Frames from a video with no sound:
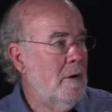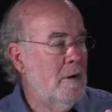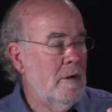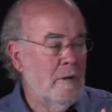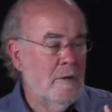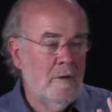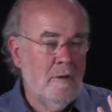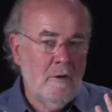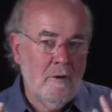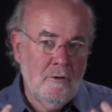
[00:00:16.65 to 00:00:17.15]

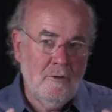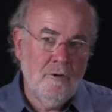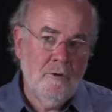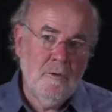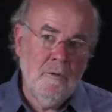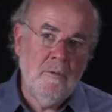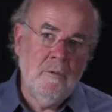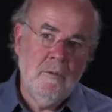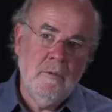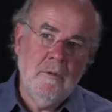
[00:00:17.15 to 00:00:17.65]
the
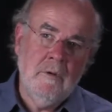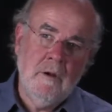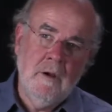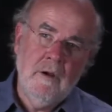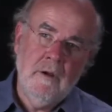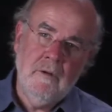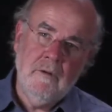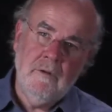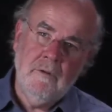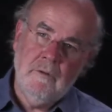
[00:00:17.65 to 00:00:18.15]
issue
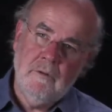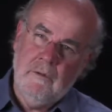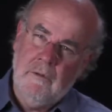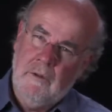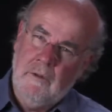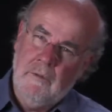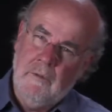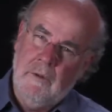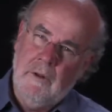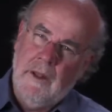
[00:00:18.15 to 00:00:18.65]
is,
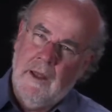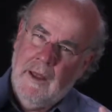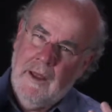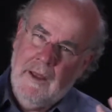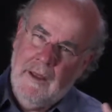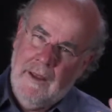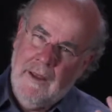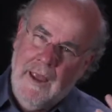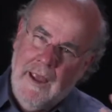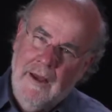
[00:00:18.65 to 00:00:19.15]
well,
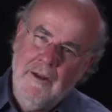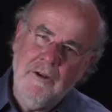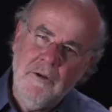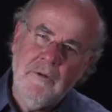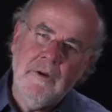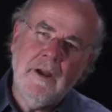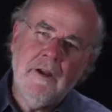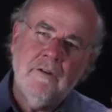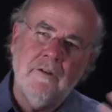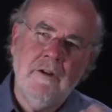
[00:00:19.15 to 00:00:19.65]
how do
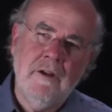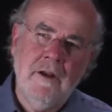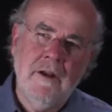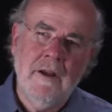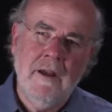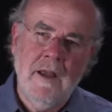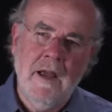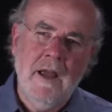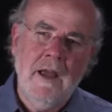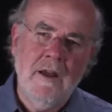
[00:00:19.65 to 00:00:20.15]
you actually
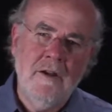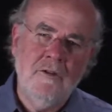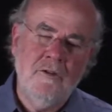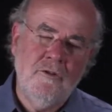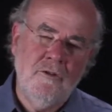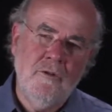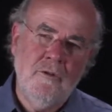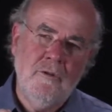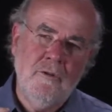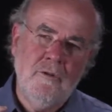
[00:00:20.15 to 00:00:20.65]
engage
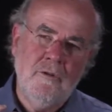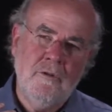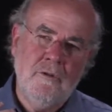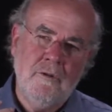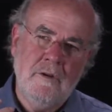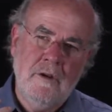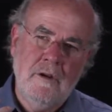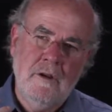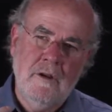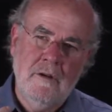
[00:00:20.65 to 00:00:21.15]
students
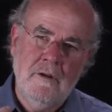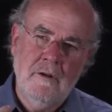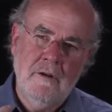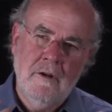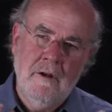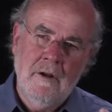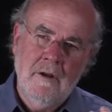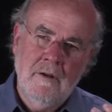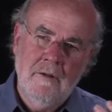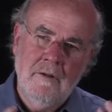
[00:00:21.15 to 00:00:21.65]
in
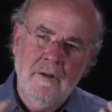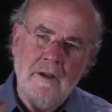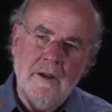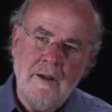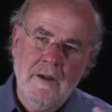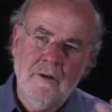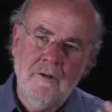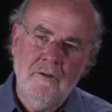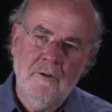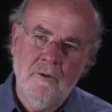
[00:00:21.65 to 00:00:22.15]

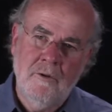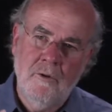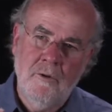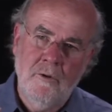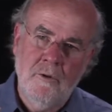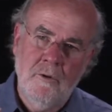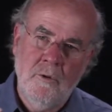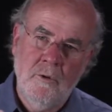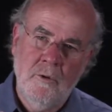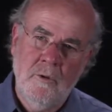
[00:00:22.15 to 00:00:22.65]
thinking
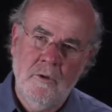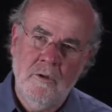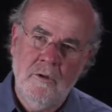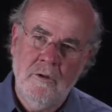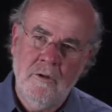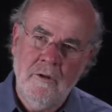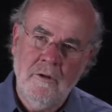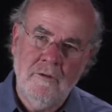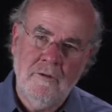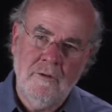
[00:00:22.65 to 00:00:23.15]
through
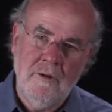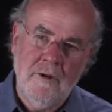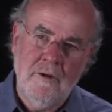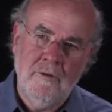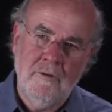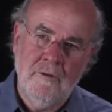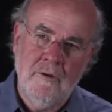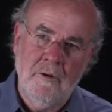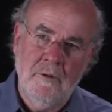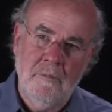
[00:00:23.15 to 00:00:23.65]
these
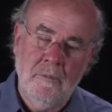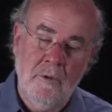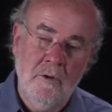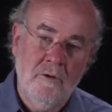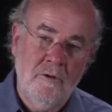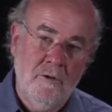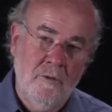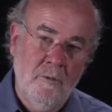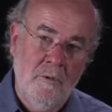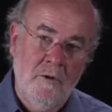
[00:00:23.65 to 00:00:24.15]
things to the
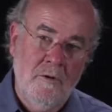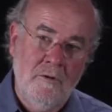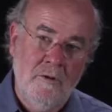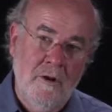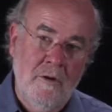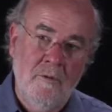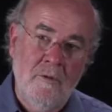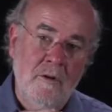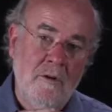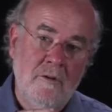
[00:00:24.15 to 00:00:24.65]
point to which
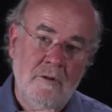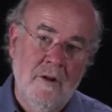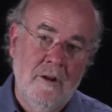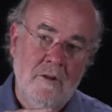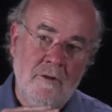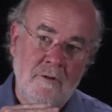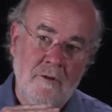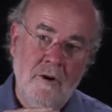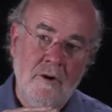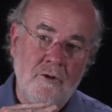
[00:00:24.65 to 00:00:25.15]
they reach
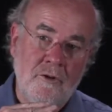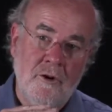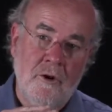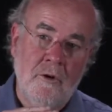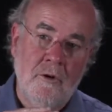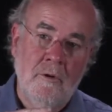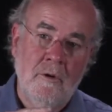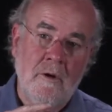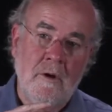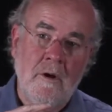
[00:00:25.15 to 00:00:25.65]
that
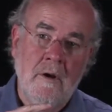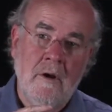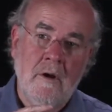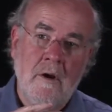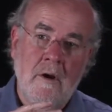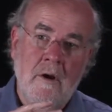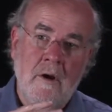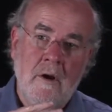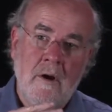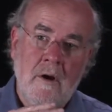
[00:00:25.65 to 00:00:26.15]
threshold,
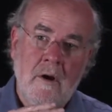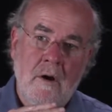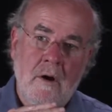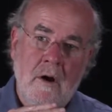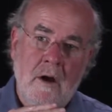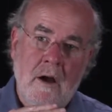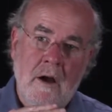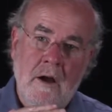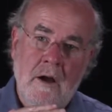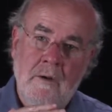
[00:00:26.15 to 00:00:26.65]

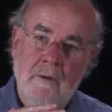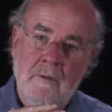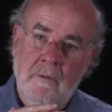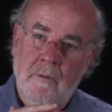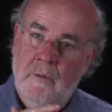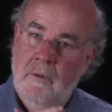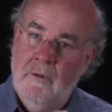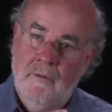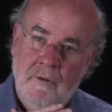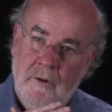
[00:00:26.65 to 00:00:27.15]

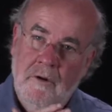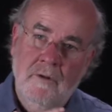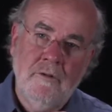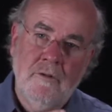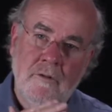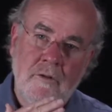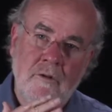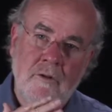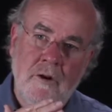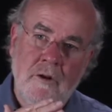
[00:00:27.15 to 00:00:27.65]
or if it is
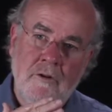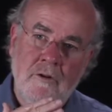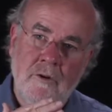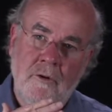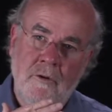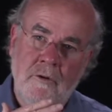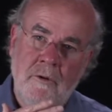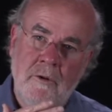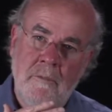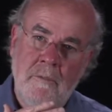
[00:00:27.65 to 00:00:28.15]
a
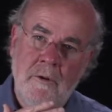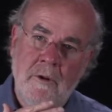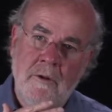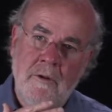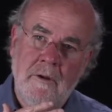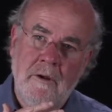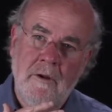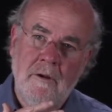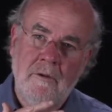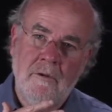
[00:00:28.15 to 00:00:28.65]
threshold, the
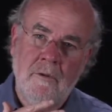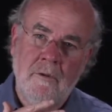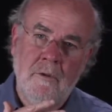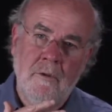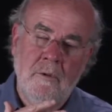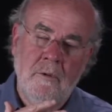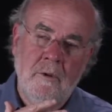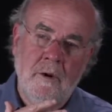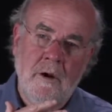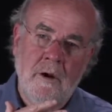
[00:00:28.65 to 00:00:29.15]
ability
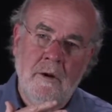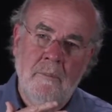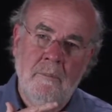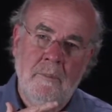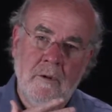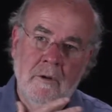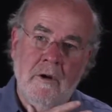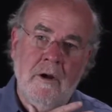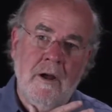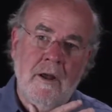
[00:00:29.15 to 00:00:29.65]
to
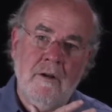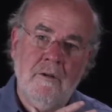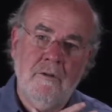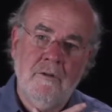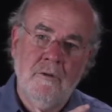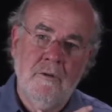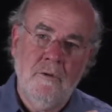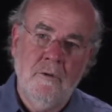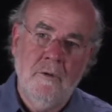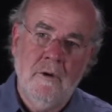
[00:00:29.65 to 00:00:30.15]
apply it
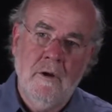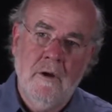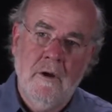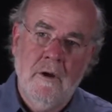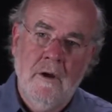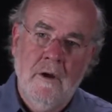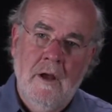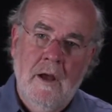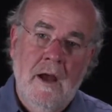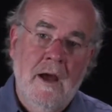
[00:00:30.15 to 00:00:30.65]
to
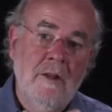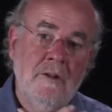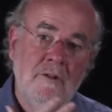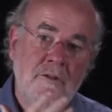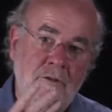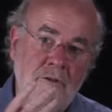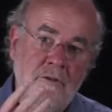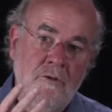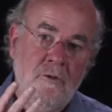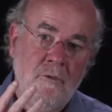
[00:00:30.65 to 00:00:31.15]
other
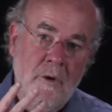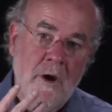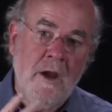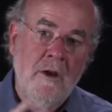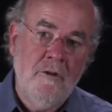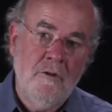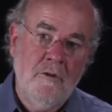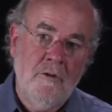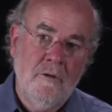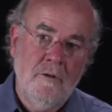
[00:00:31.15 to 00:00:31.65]

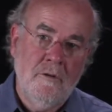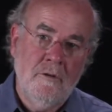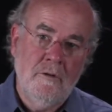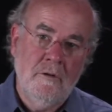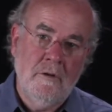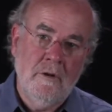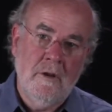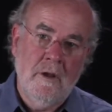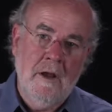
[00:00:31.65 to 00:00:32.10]
situations